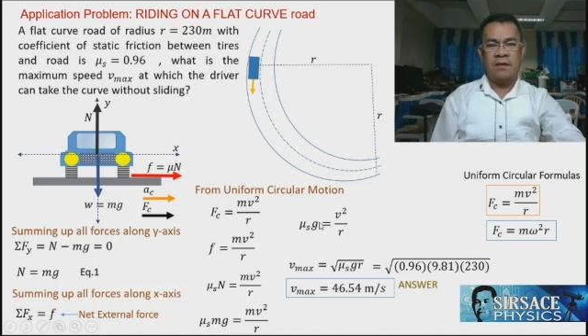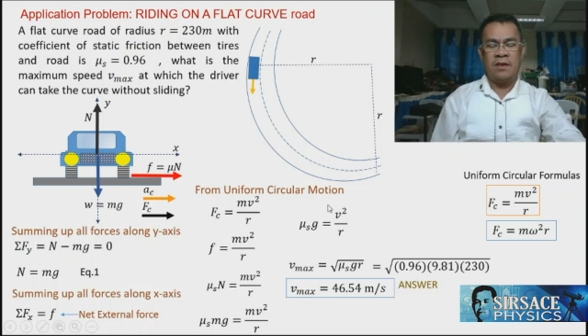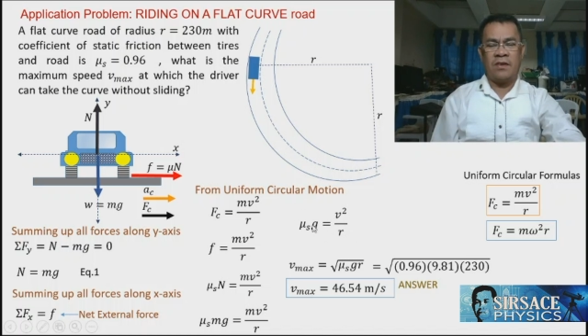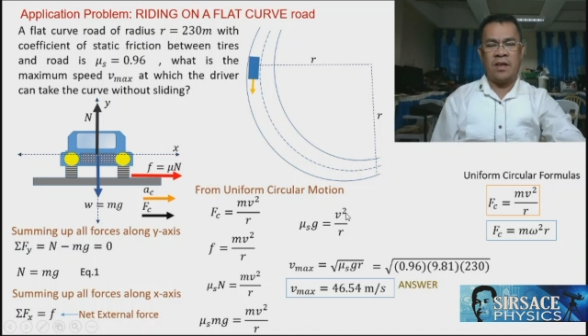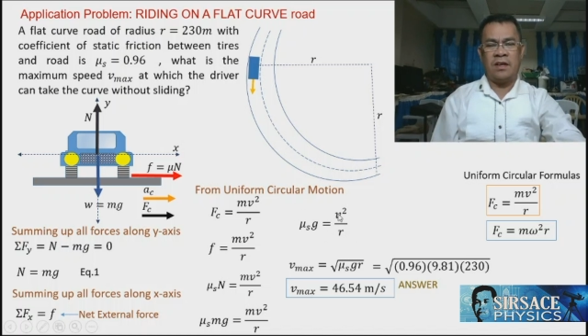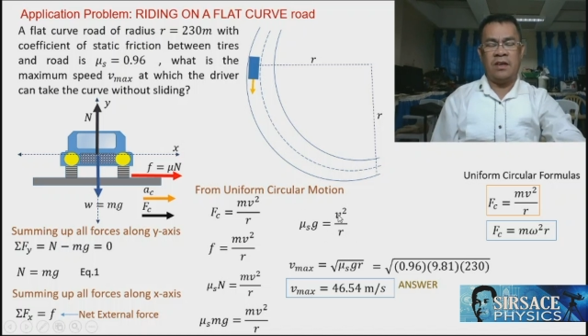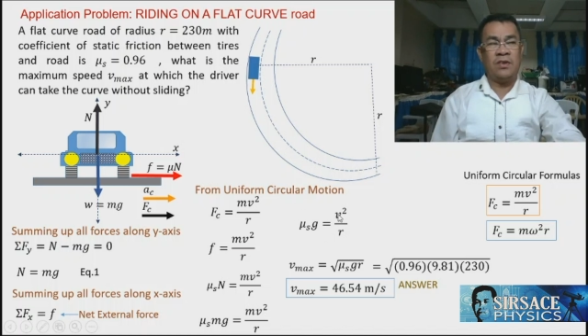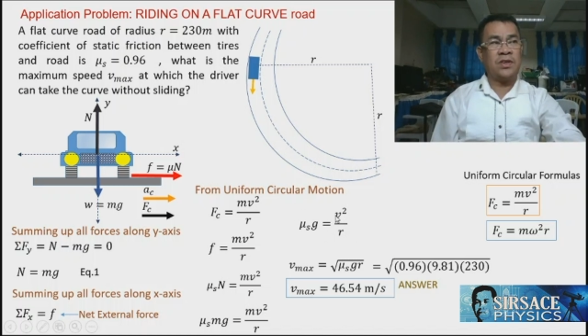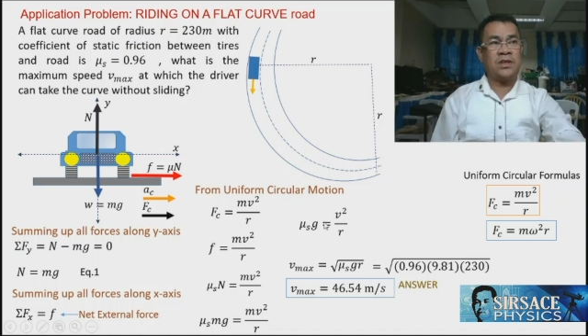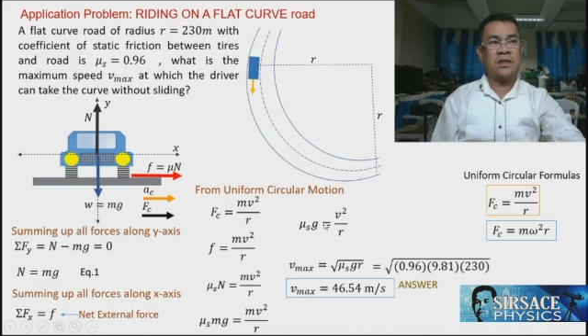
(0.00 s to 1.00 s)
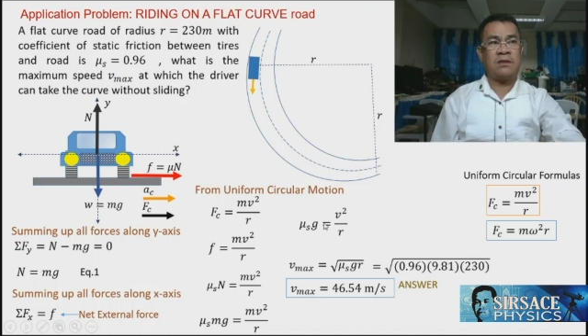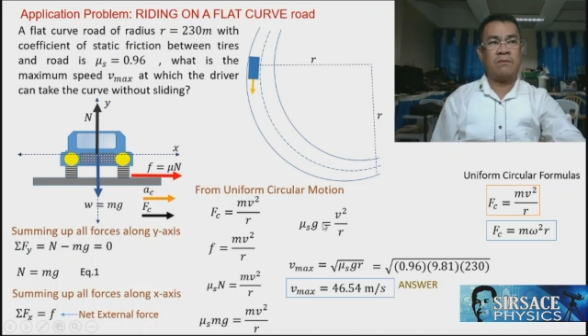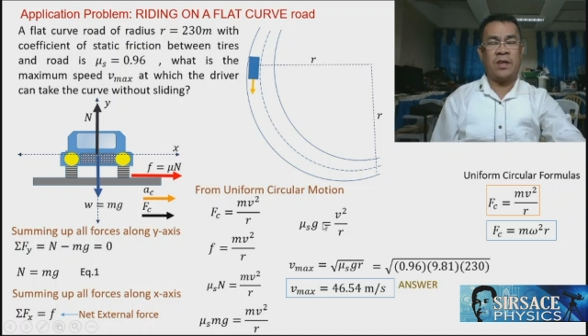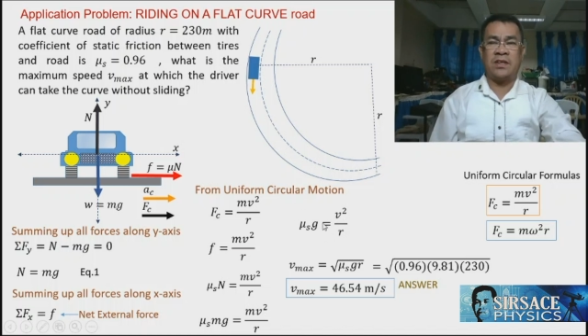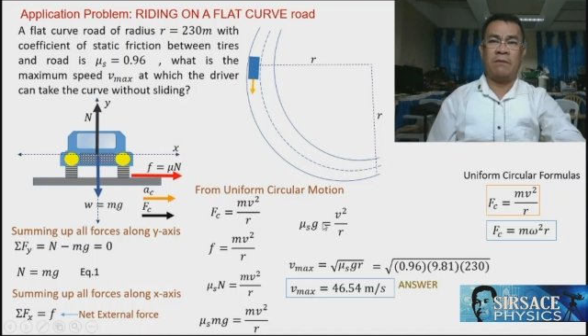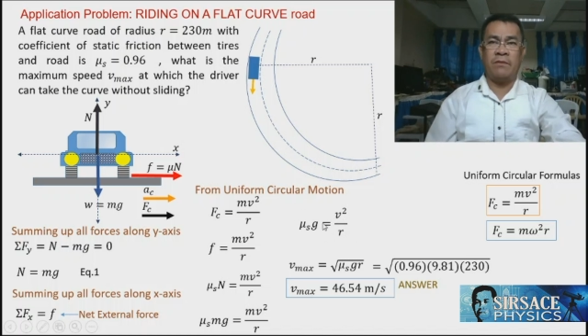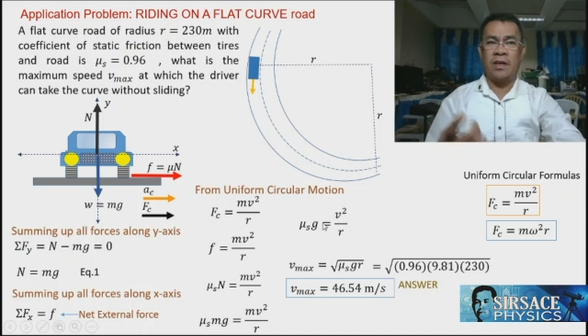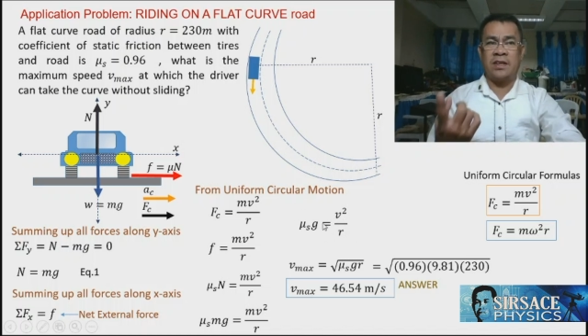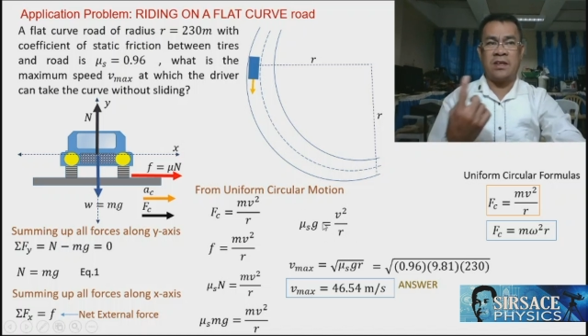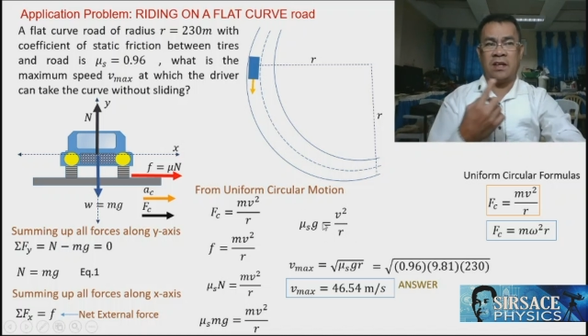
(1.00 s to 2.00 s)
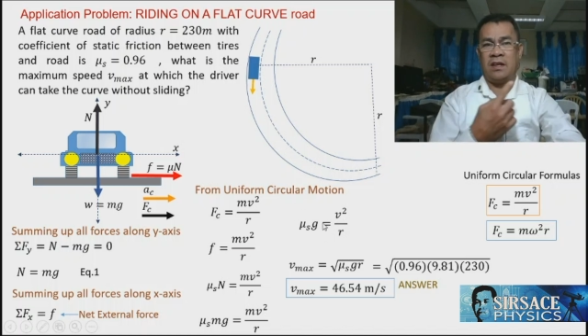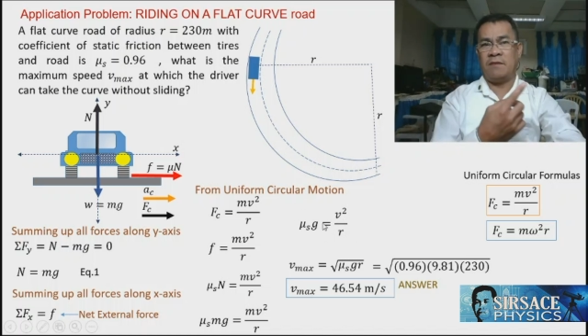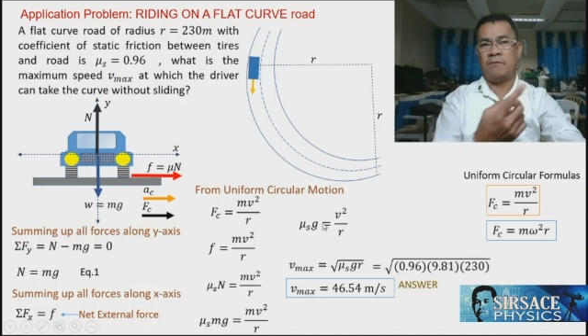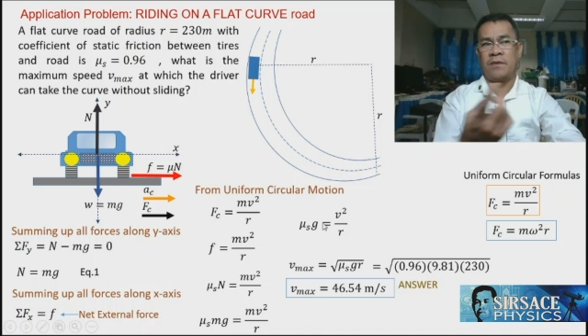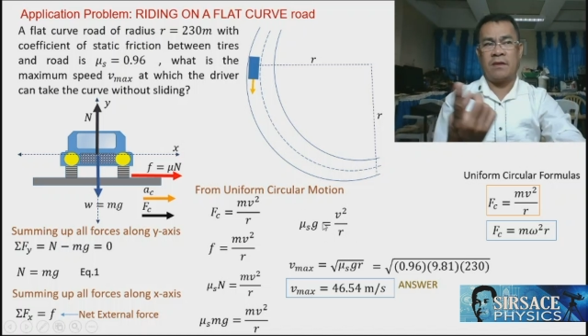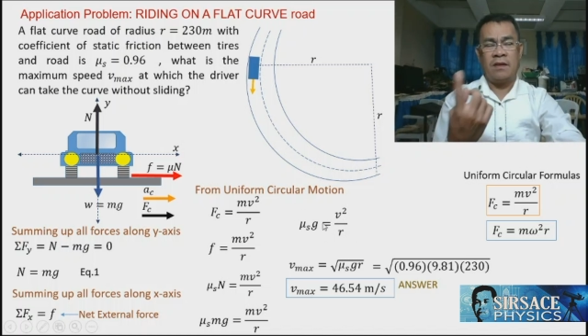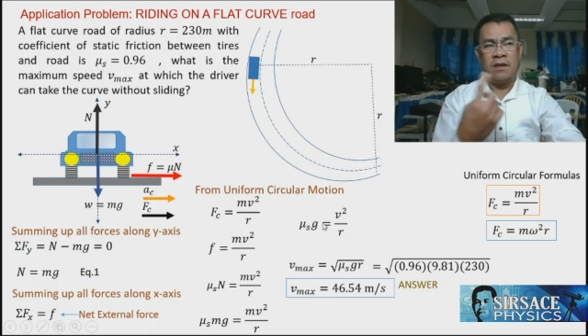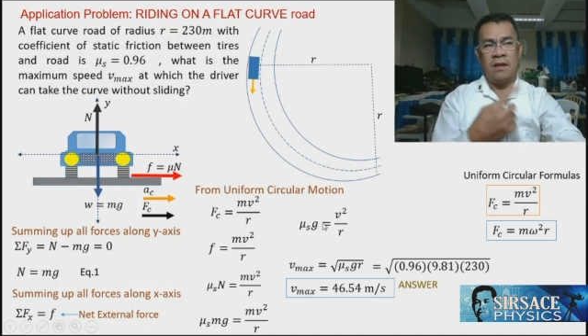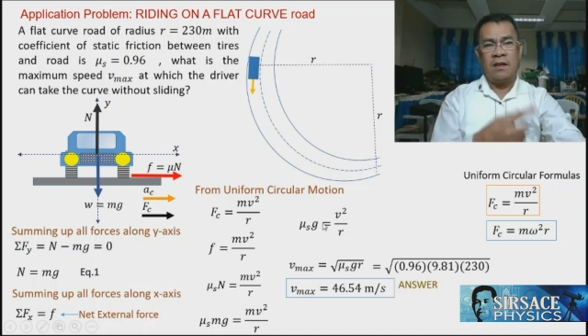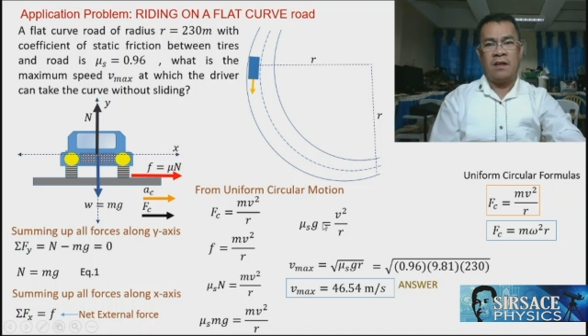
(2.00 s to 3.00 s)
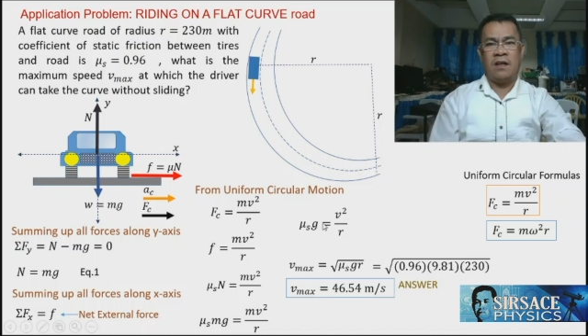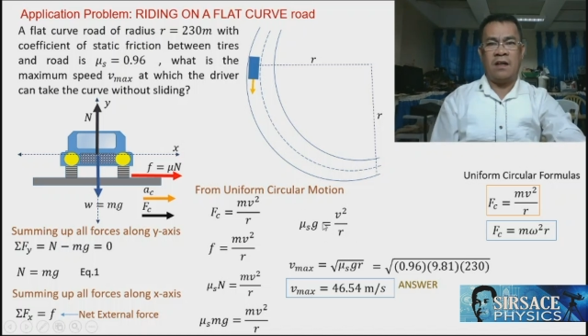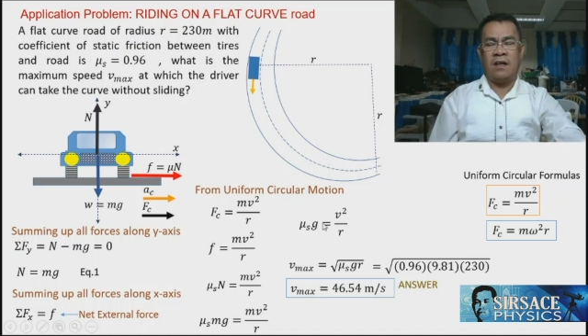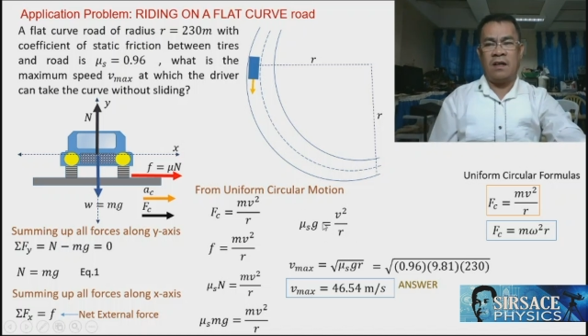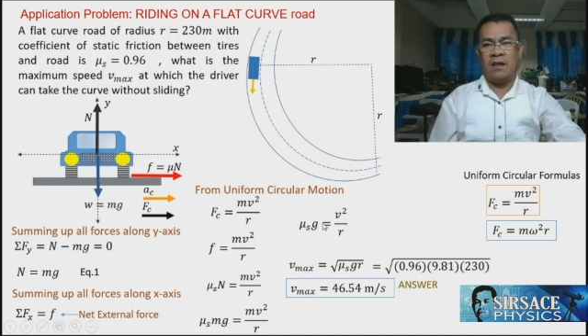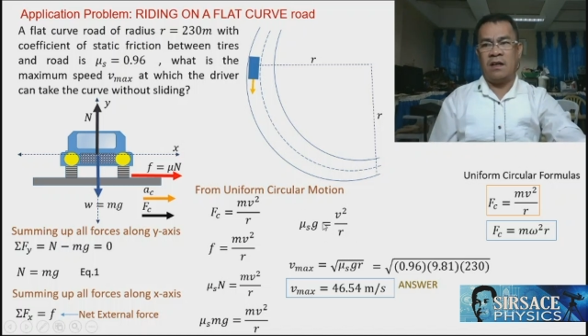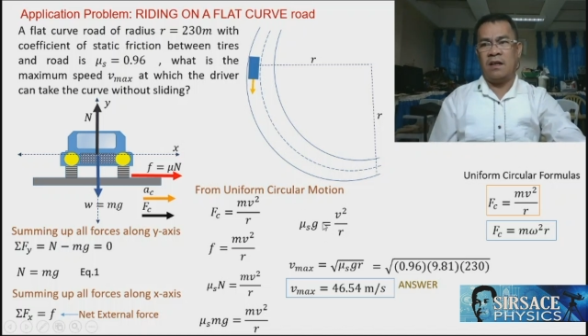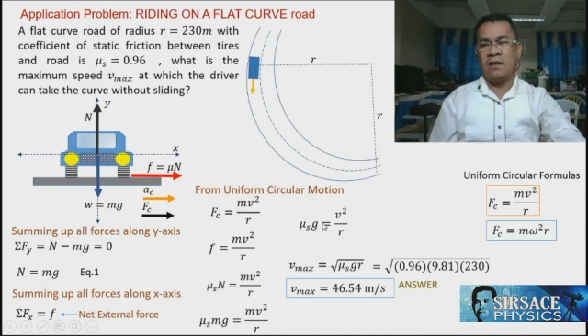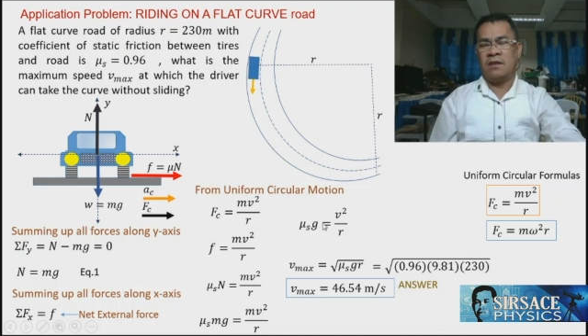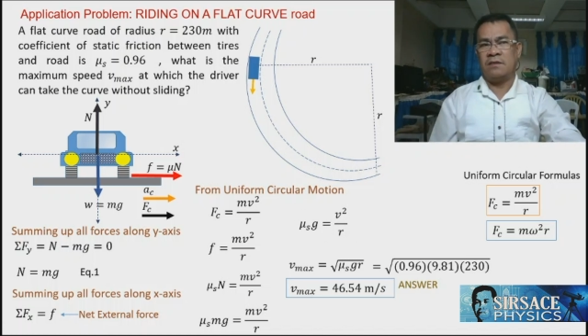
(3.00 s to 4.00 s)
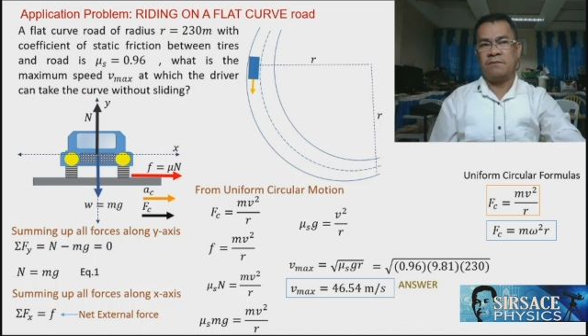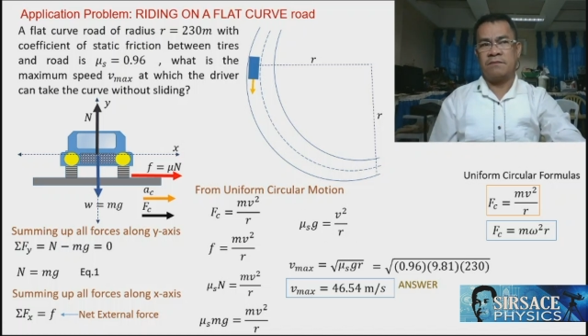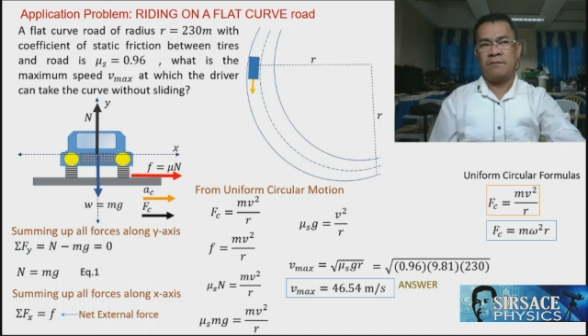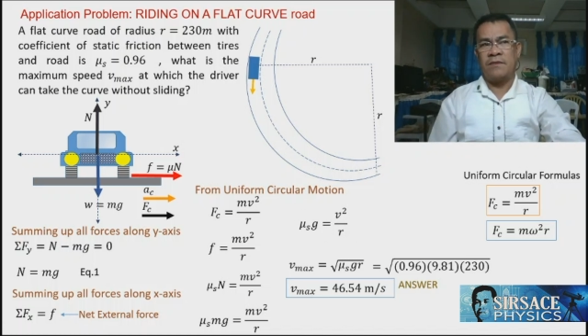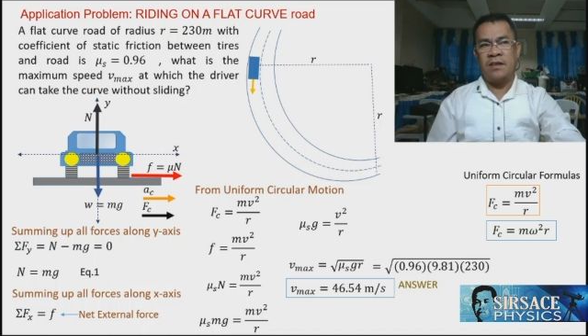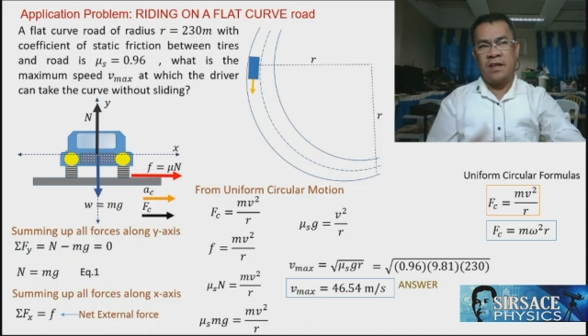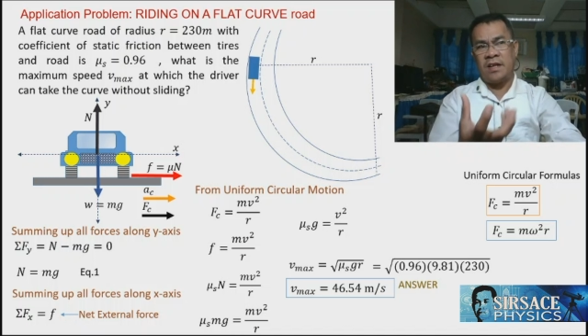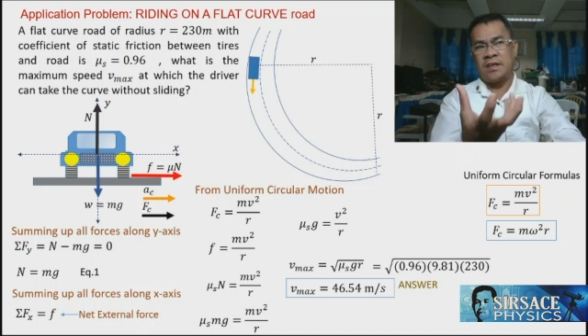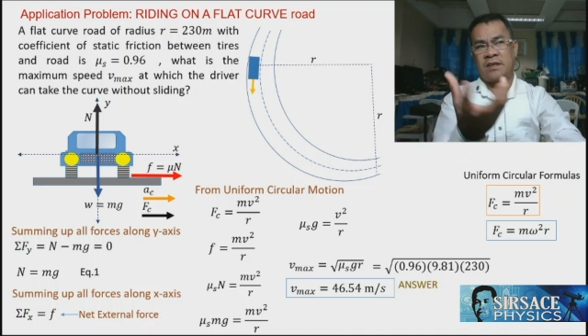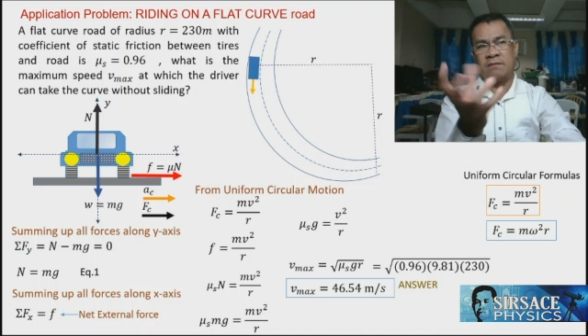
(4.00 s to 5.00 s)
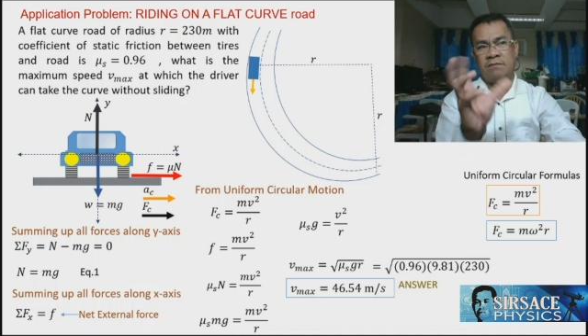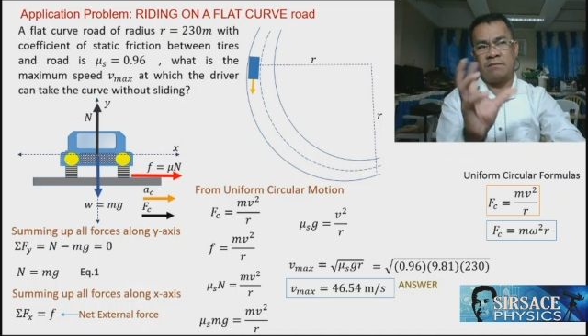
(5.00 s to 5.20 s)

You can use, for example, let's say, uh, desk,